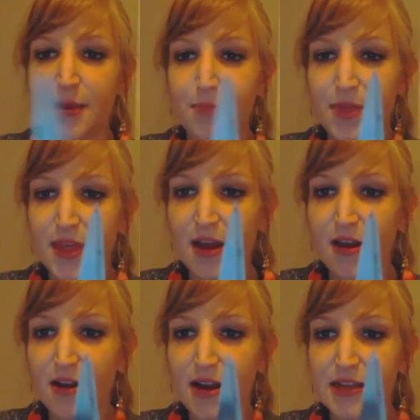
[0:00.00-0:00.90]
tip
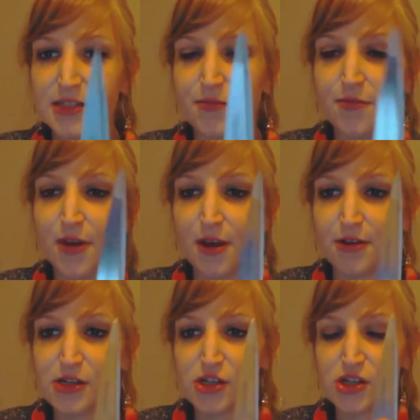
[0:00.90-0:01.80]
there, it's
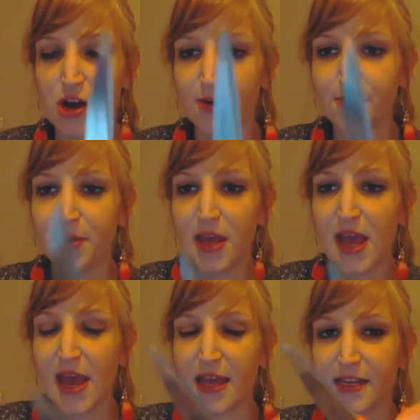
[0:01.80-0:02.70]
very sharp
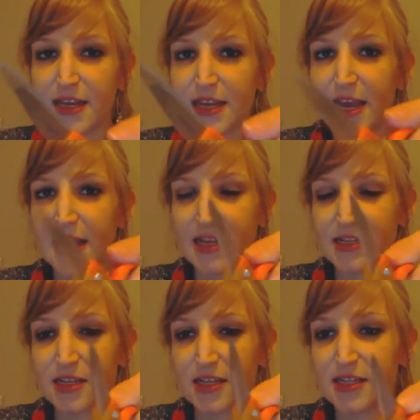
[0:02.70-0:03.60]
and can get
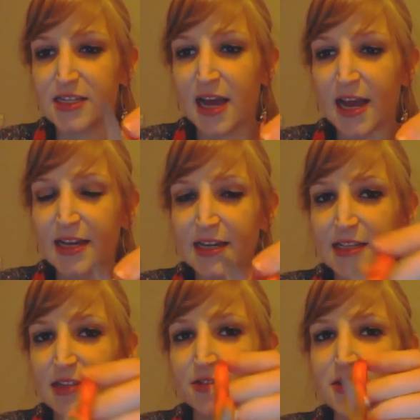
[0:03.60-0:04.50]
into the
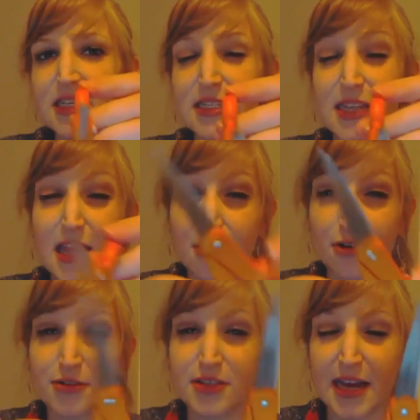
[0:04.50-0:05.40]
tiny little
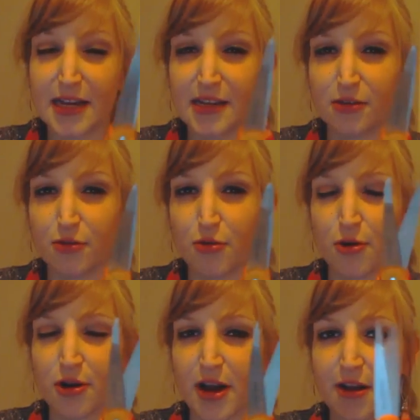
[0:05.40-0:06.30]
detail, tiny little
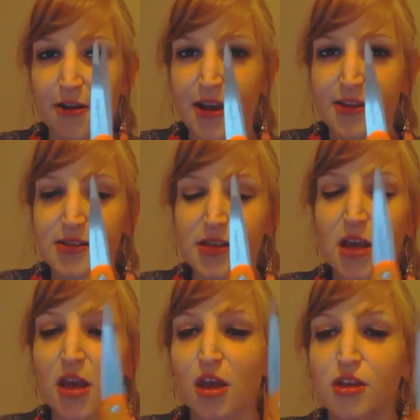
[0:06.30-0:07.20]
corner areas.